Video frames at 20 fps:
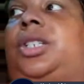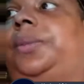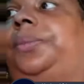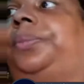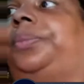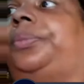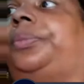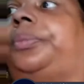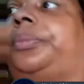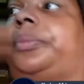they
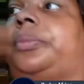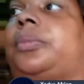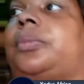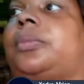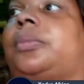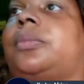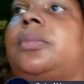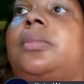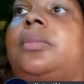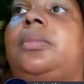should.
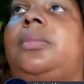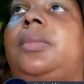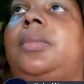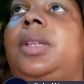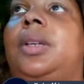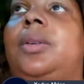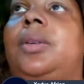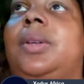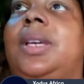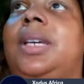
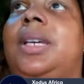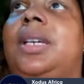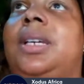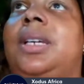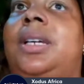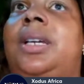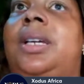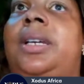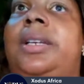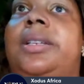
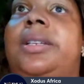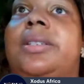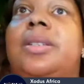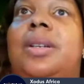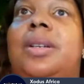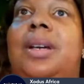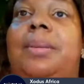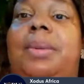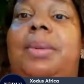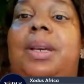Okay,
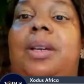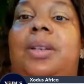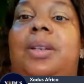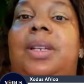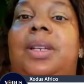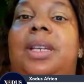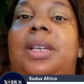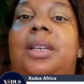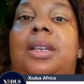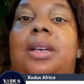so
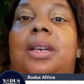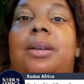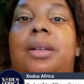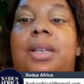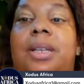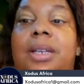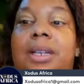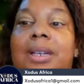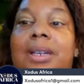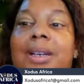I'm gonna get
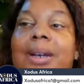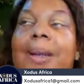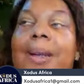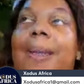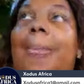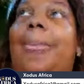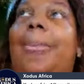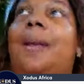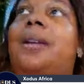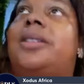out of here
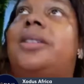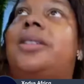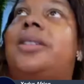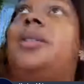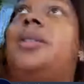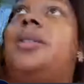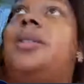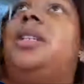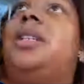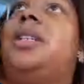
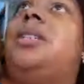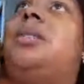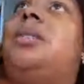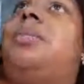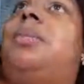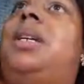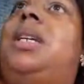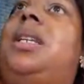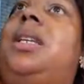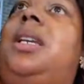so these
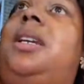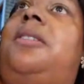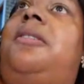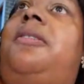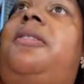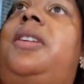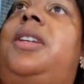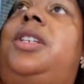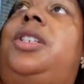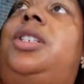men can
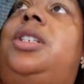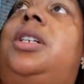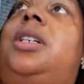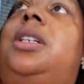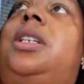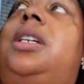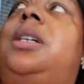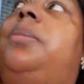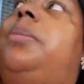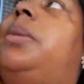finish on
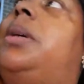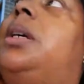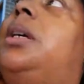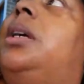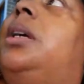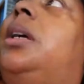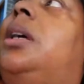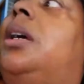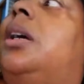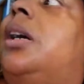up.
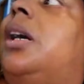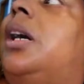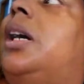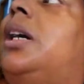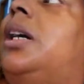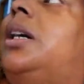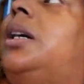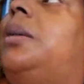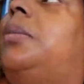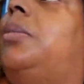
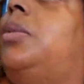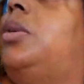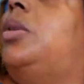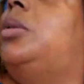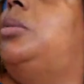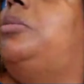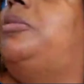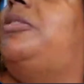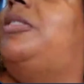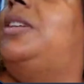
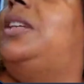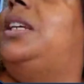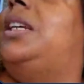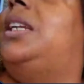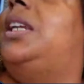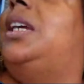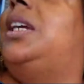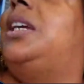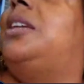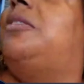Hopefully they
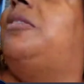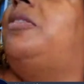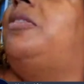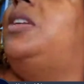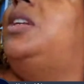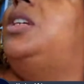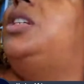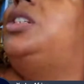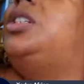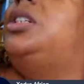can
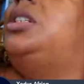finish in